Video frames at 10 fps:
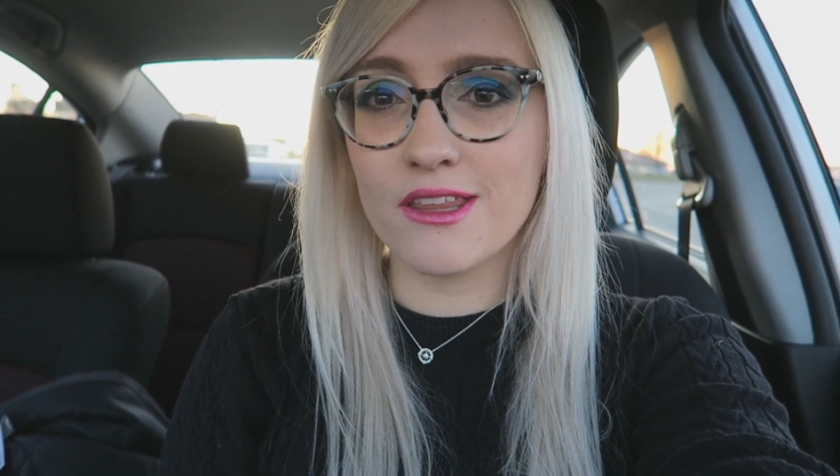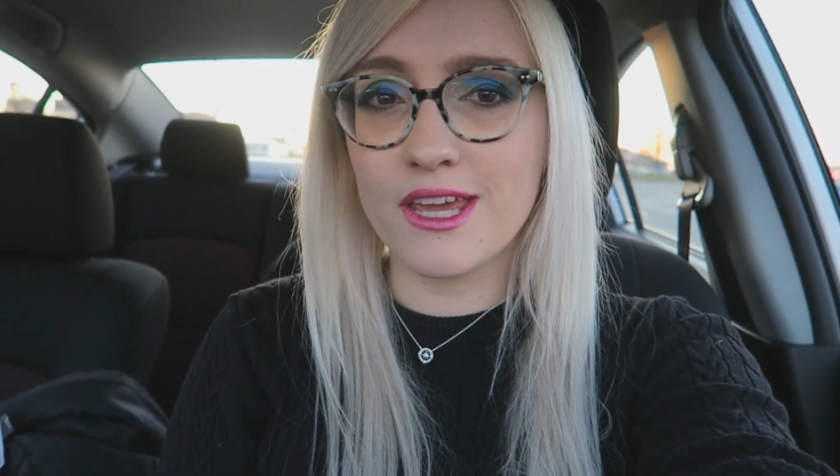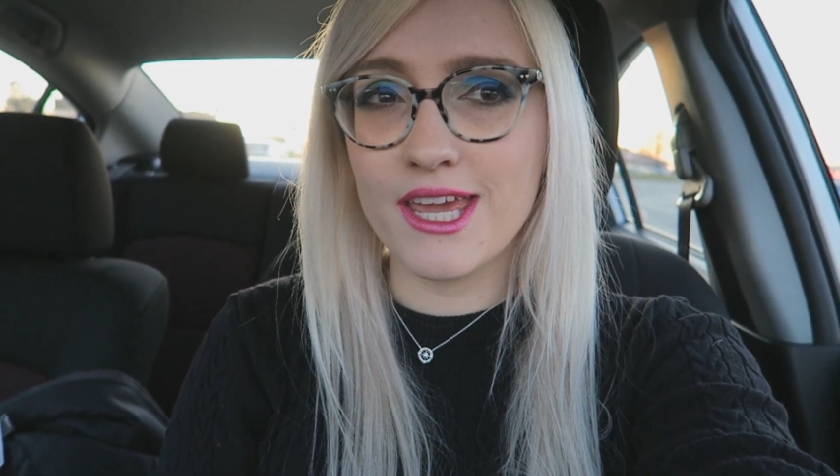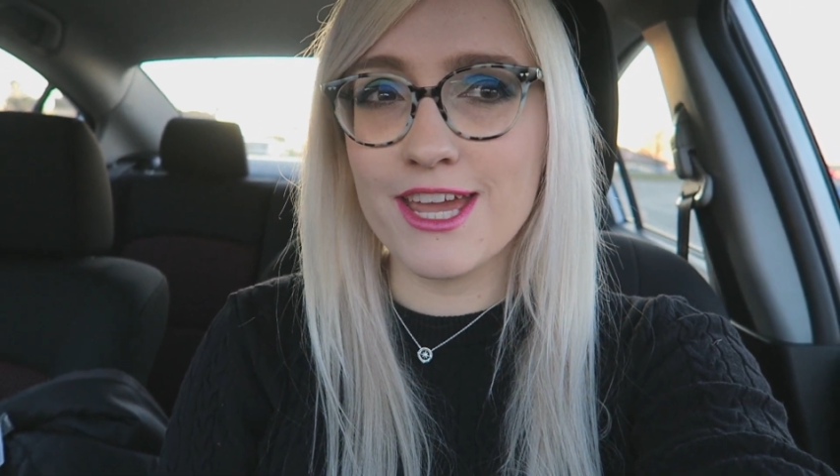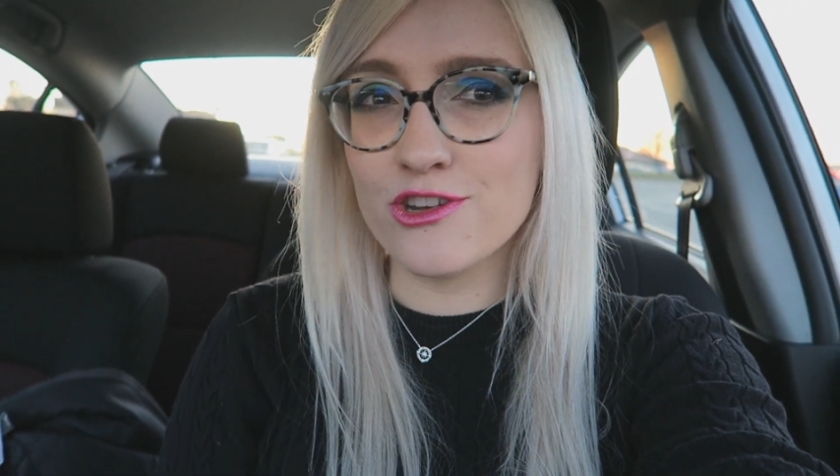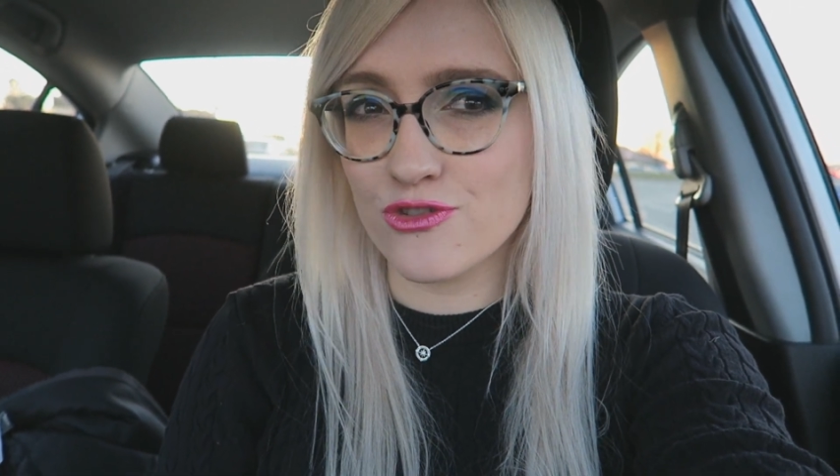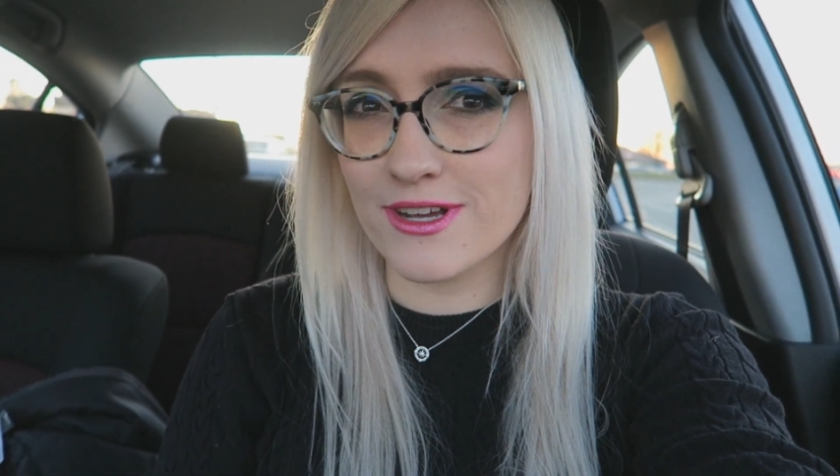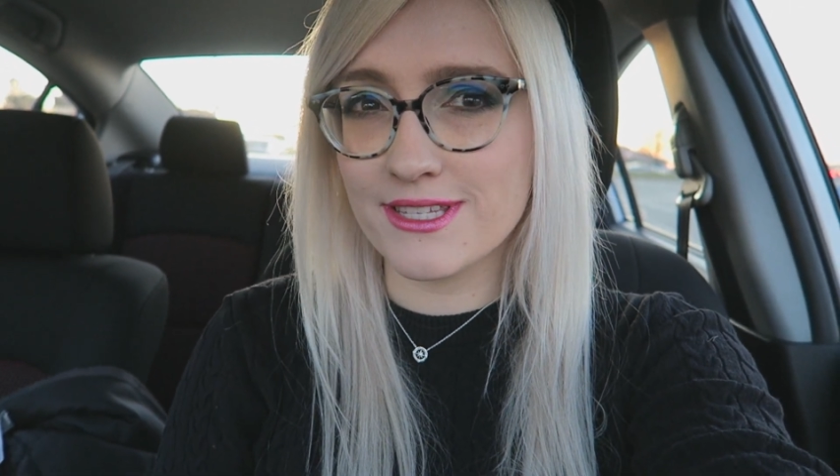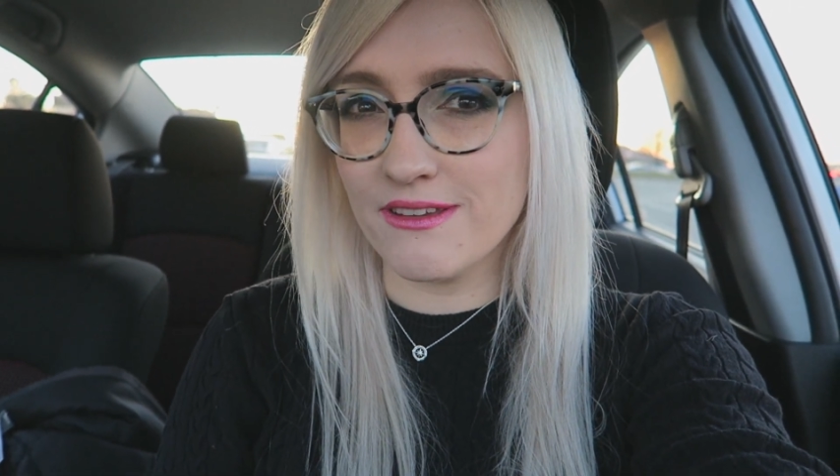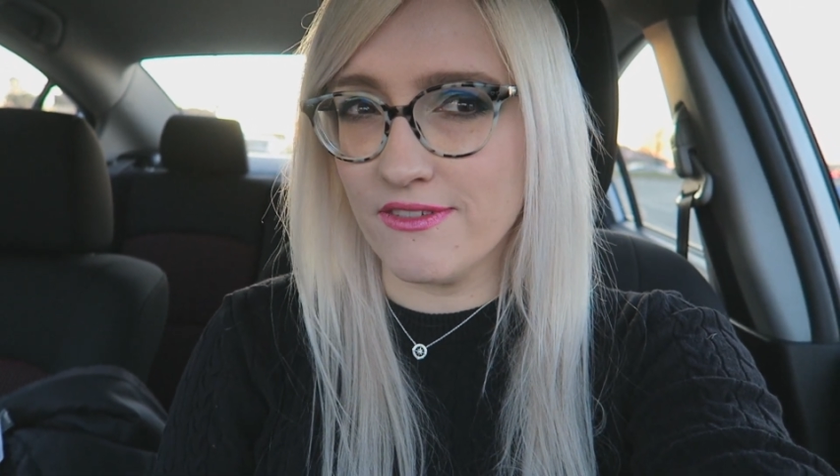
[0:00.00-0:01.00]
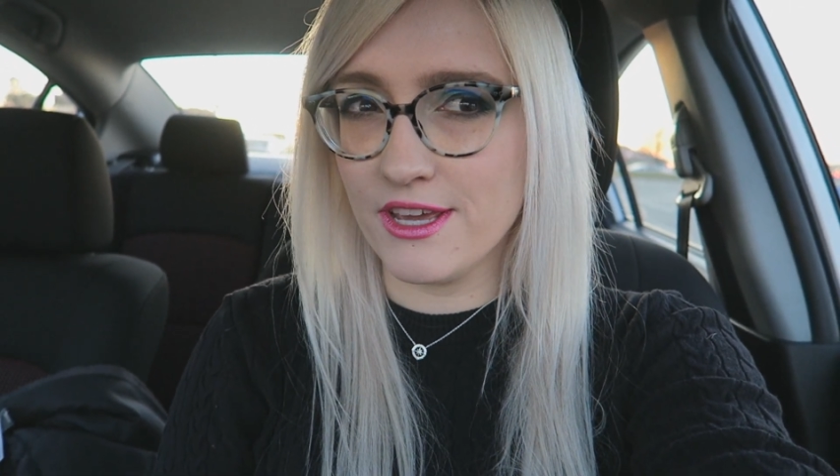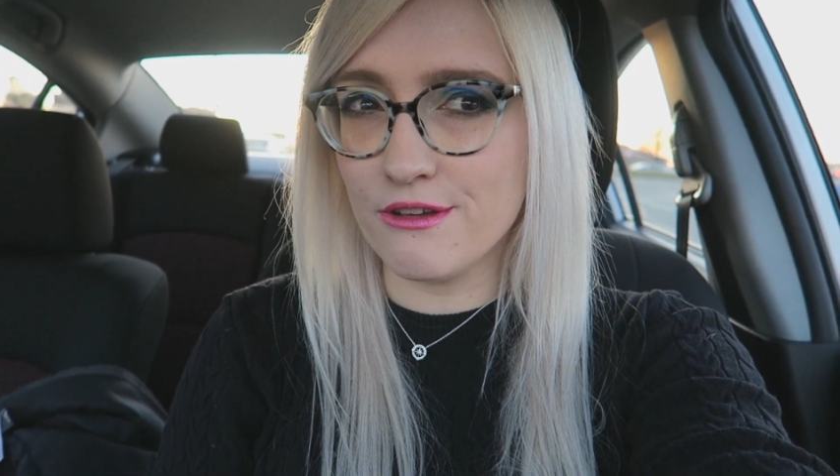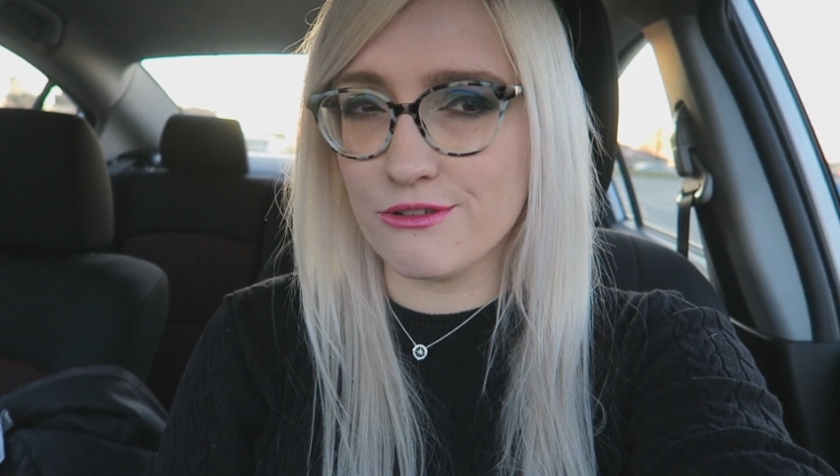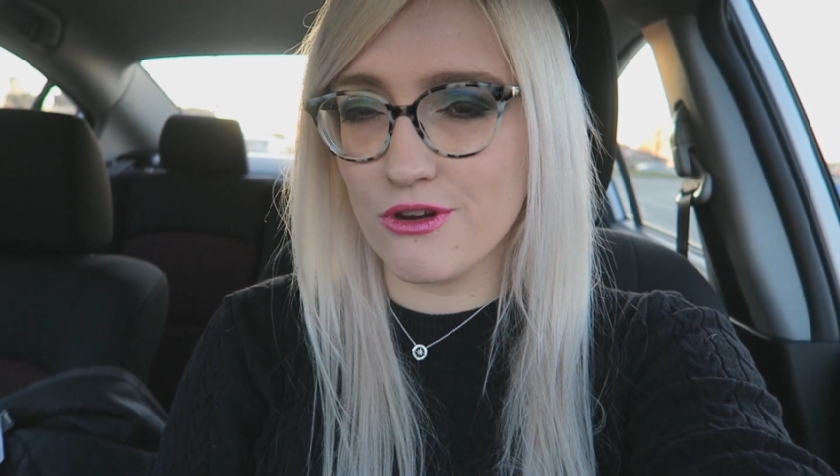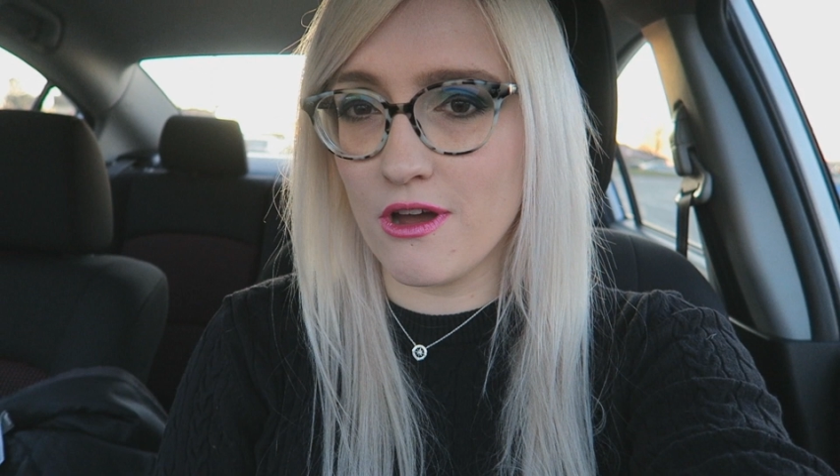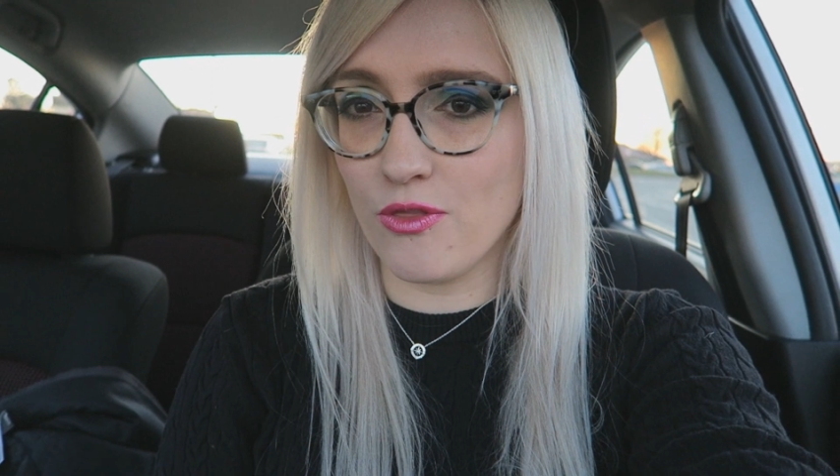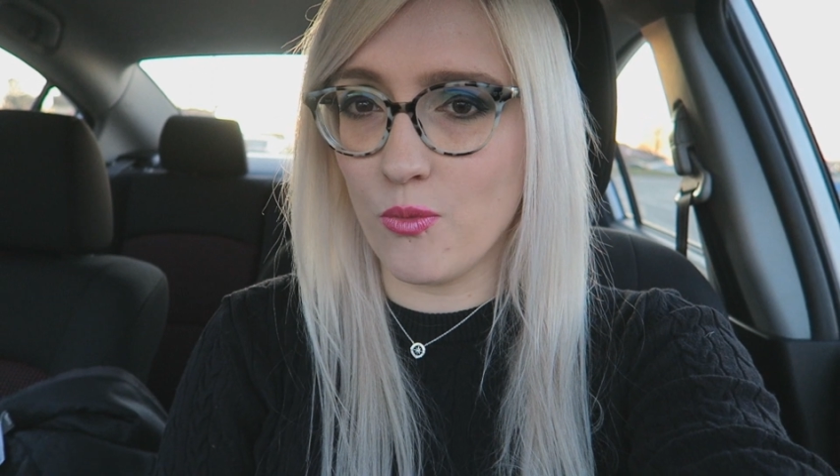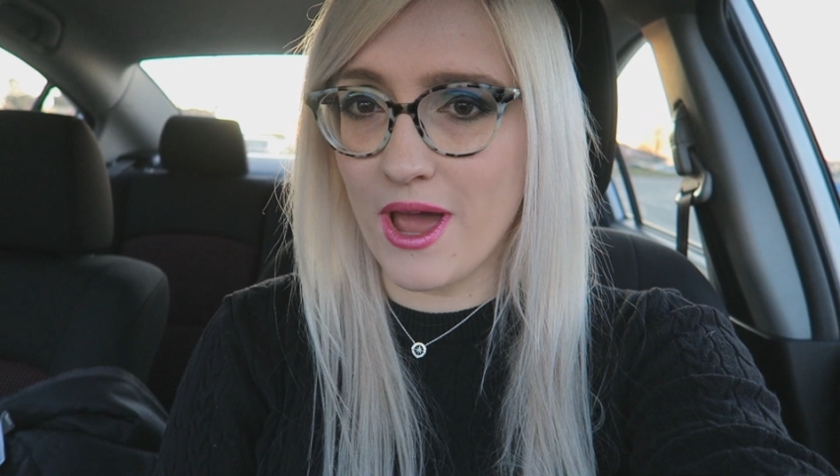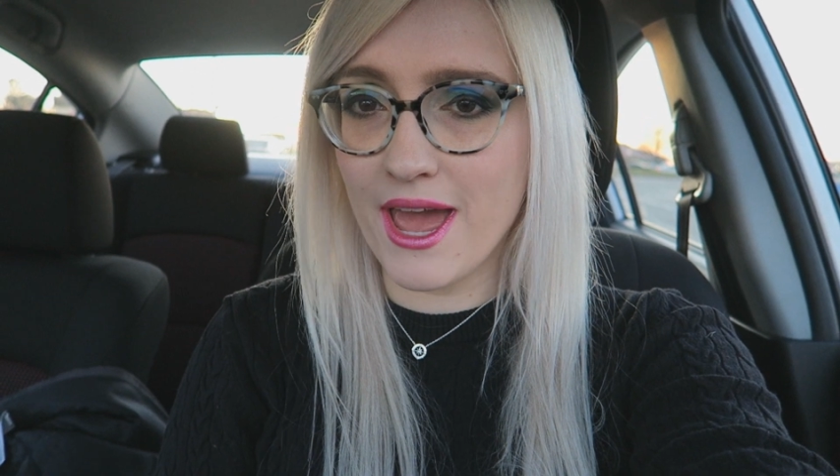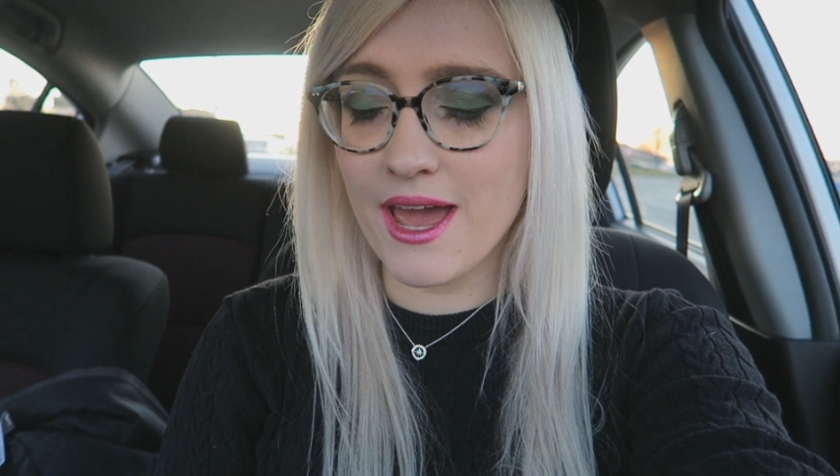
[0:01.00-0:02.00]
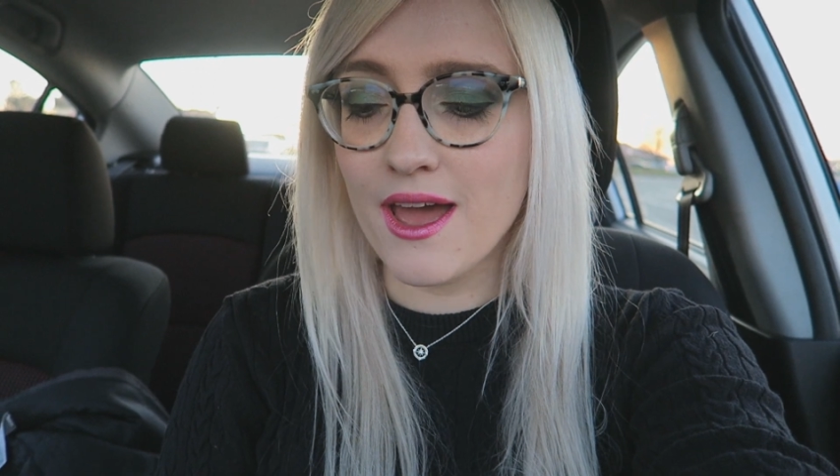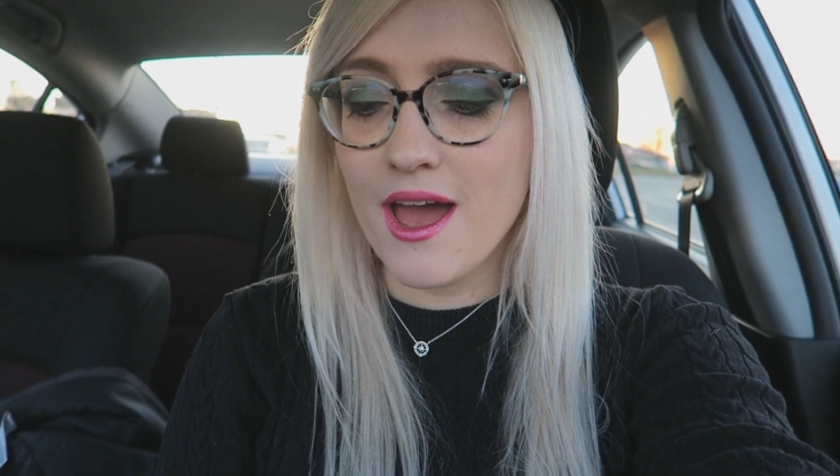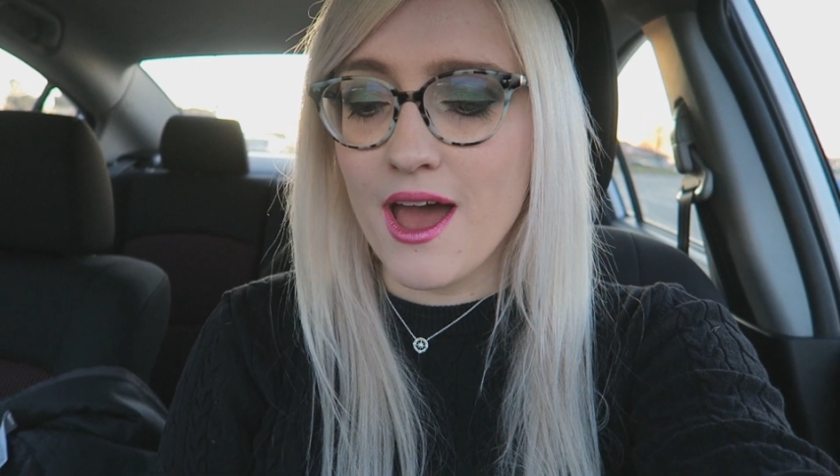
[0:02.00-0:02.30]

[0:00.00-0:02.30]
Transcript: like interesting videos are on the way